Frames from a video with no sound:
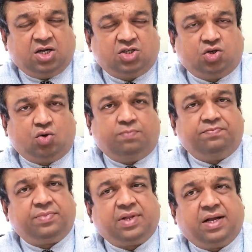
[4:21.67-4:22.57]
So
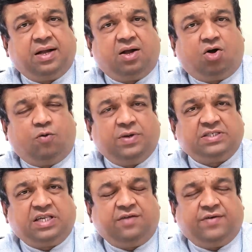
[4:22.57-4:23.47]

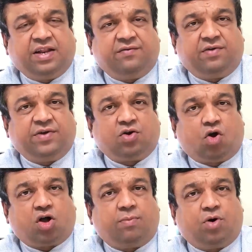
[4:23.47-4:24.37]
obviously, whenever we
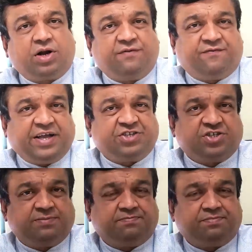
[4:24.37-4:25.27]
talk about infection,